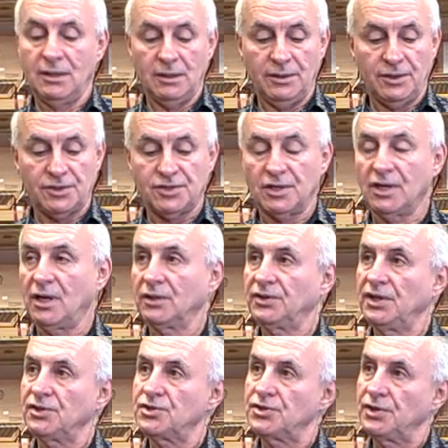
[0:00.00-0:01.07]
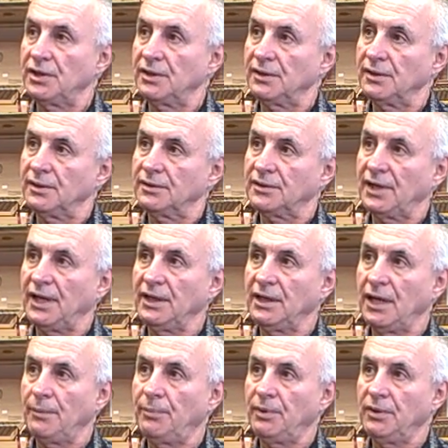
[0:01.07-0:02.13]
The cigar tends to tighten
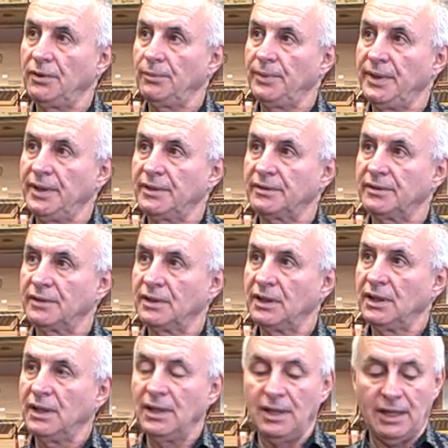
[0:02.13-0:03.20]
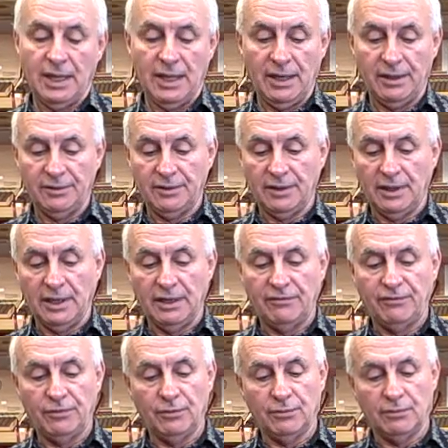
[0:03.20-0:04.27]
up a little bit, and if
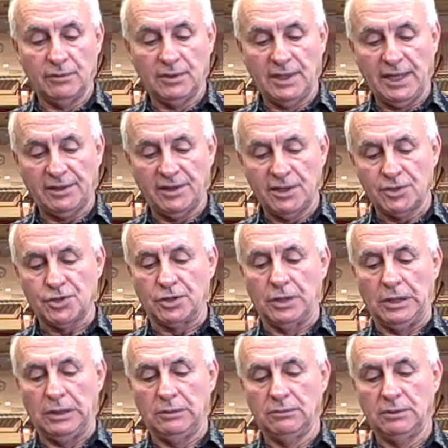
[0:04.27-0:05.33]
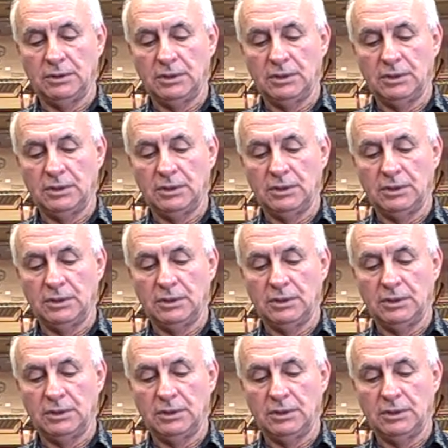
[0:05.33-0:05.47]
you let this go